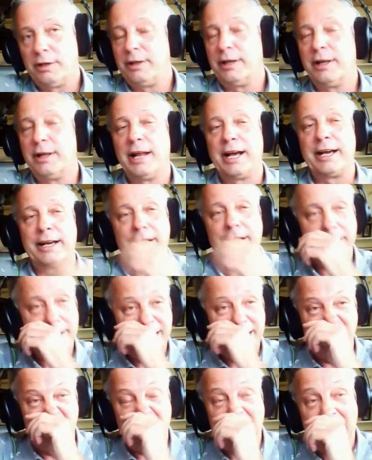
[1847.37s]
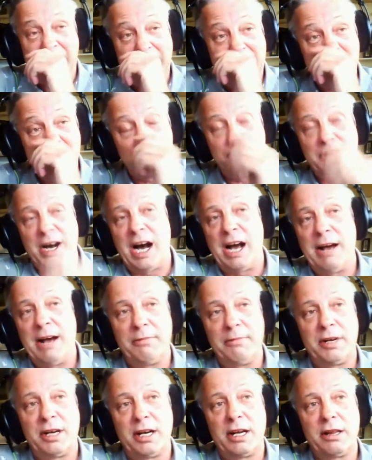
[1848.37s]

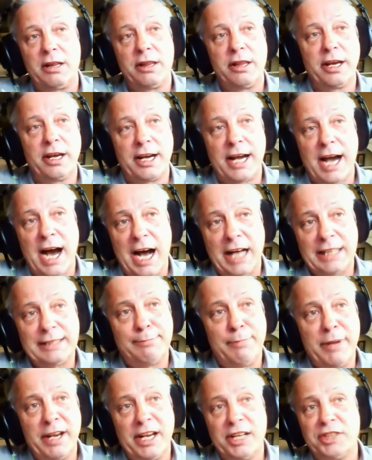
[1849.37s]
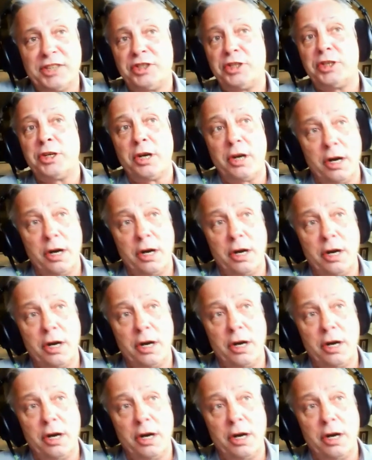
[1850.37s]
I'm the God's biggest turd.